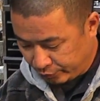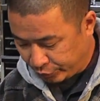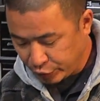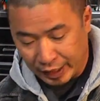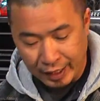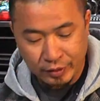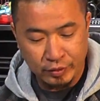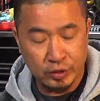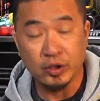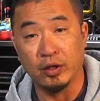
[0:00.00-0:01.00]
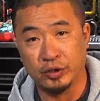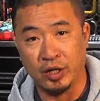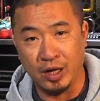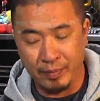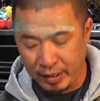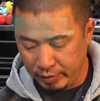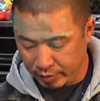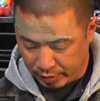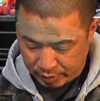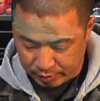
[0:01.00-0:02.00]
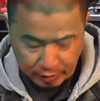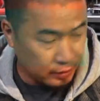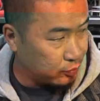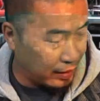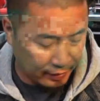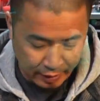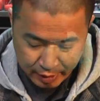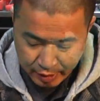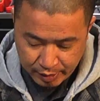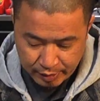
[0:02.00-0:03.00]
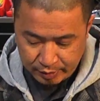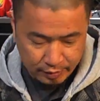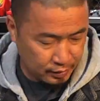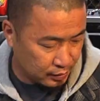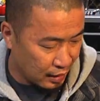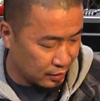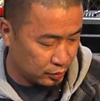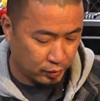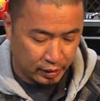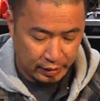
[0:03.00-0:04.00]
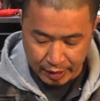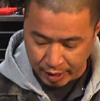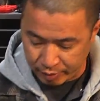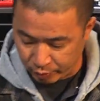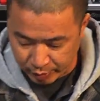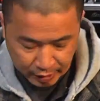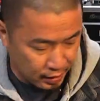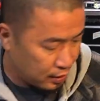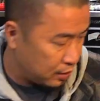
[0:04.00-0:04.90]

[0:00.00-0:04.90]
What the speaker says: first I like to install the shock mount. It's right there, and I just want to get it out of the way.